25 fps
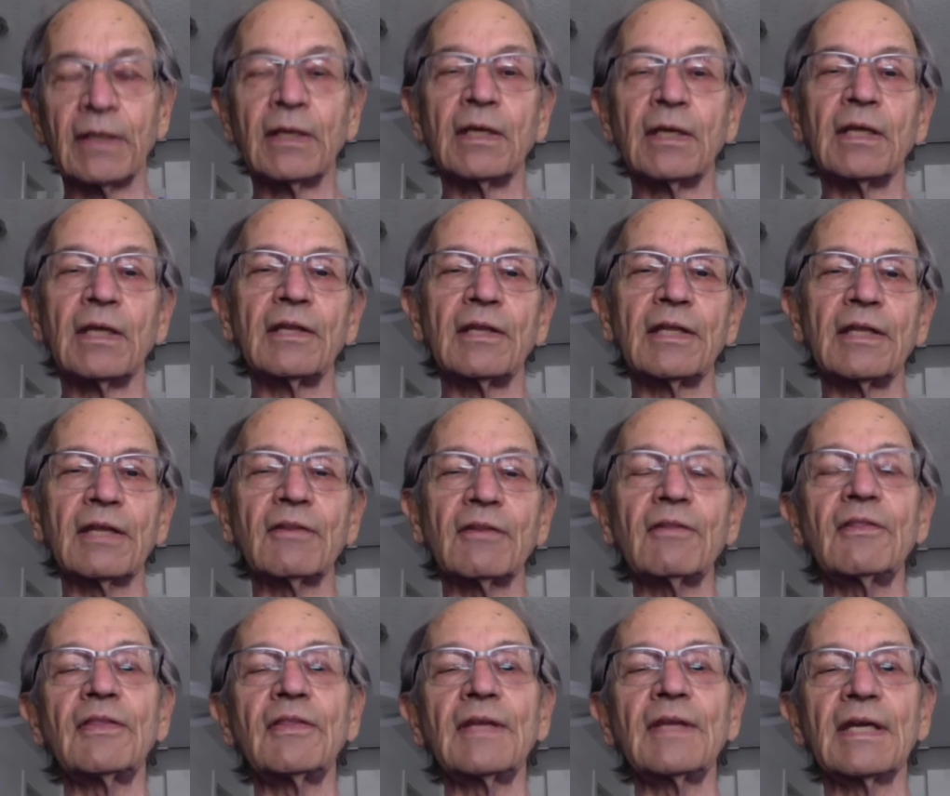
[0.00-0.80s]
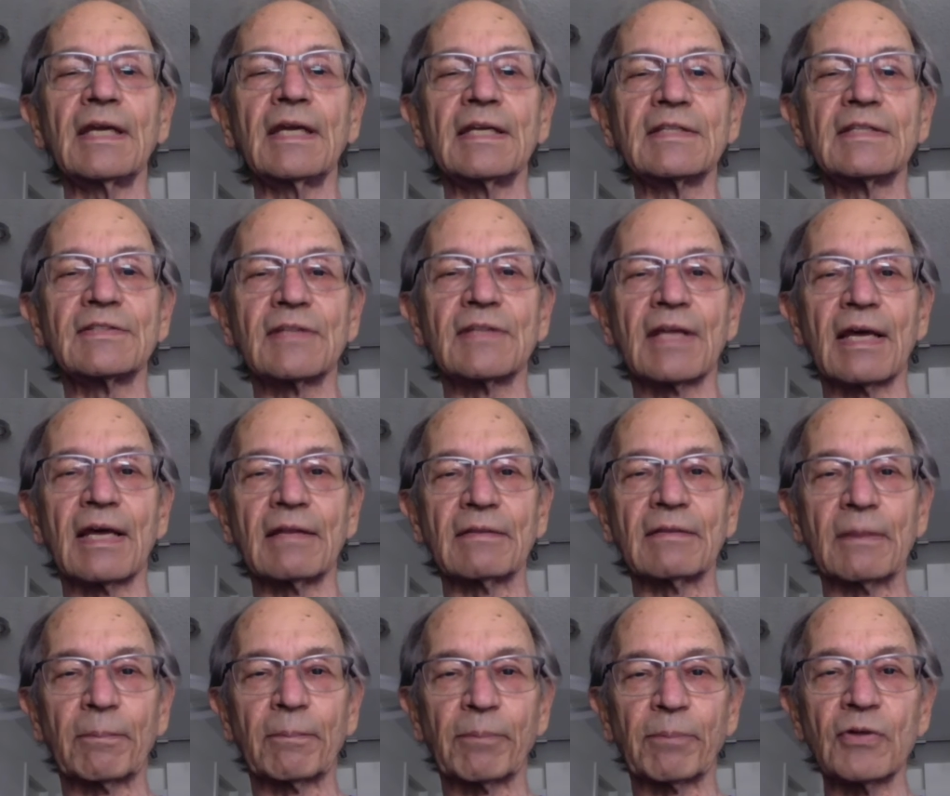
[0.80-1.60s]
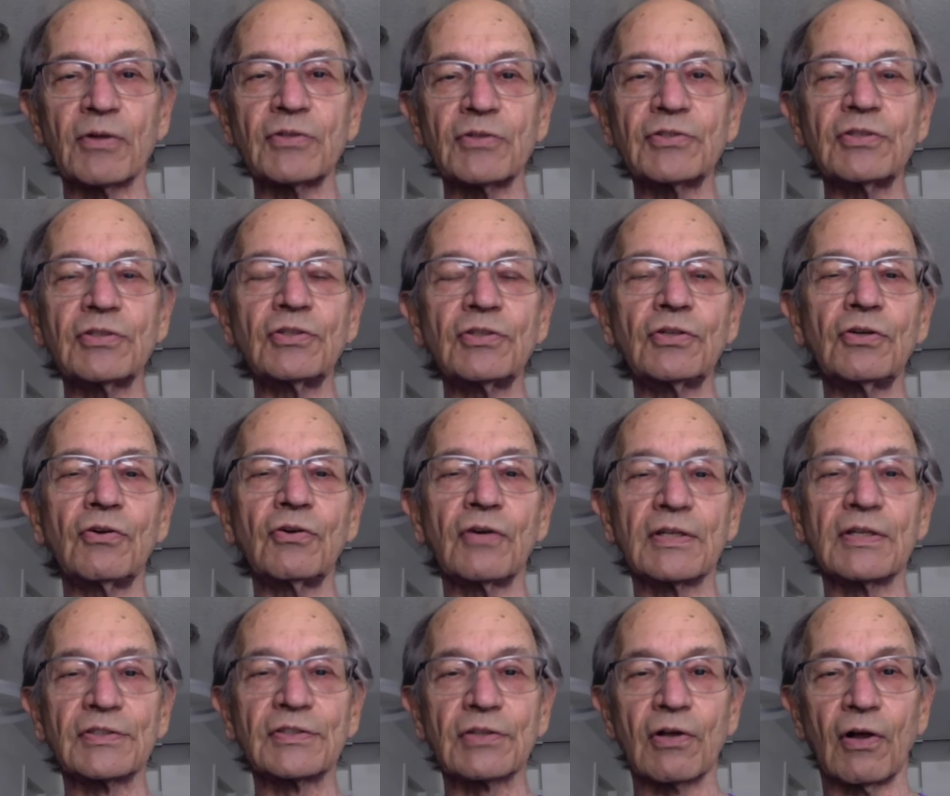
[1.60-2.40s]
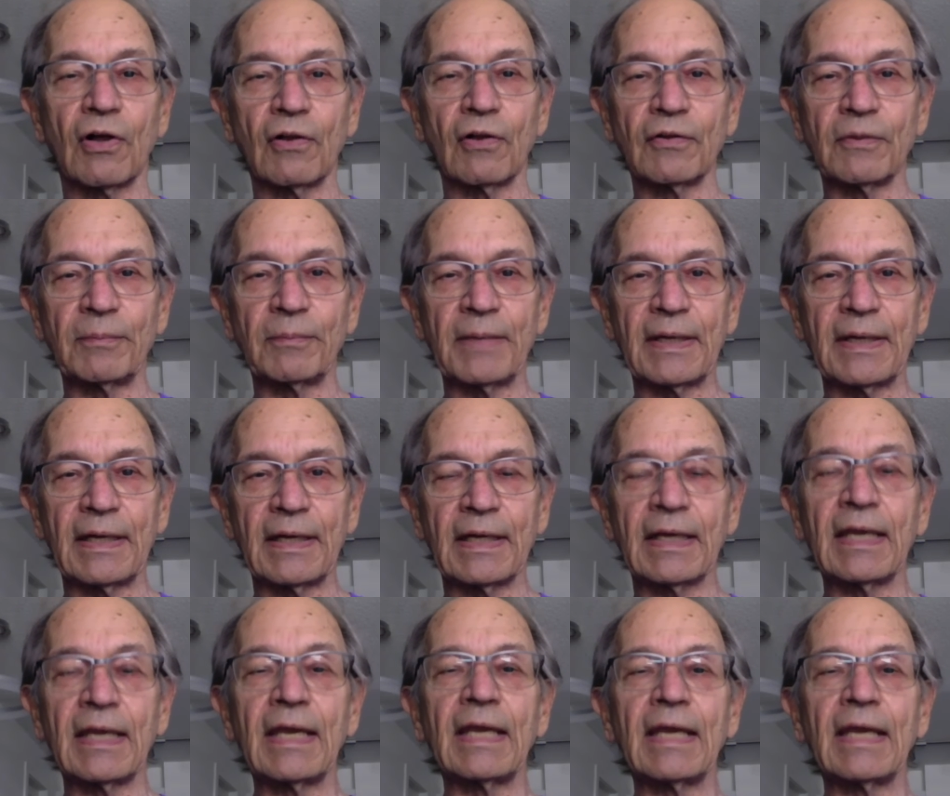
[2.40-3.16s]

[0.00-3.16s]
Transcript: The other thing is that the person who has called the meeting,